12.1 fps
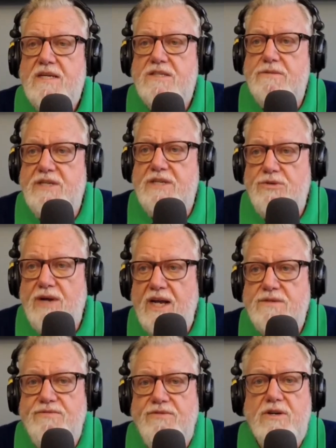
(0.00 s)
to be
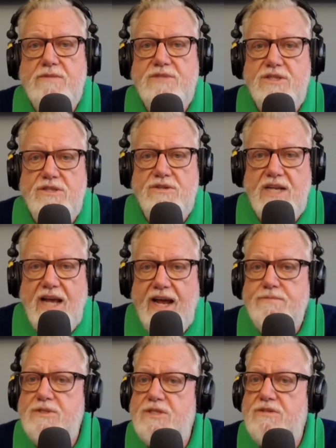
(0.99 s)
transformed into an
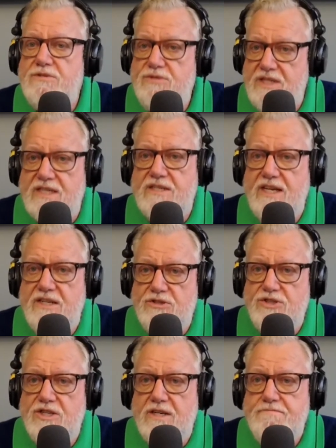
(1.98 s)
absolute
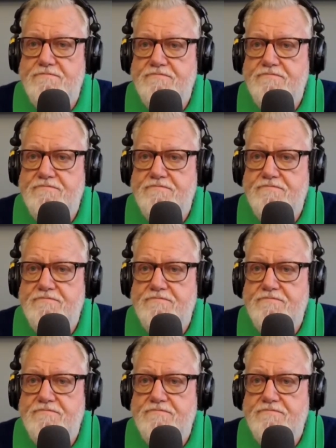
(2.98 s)
dictatorship.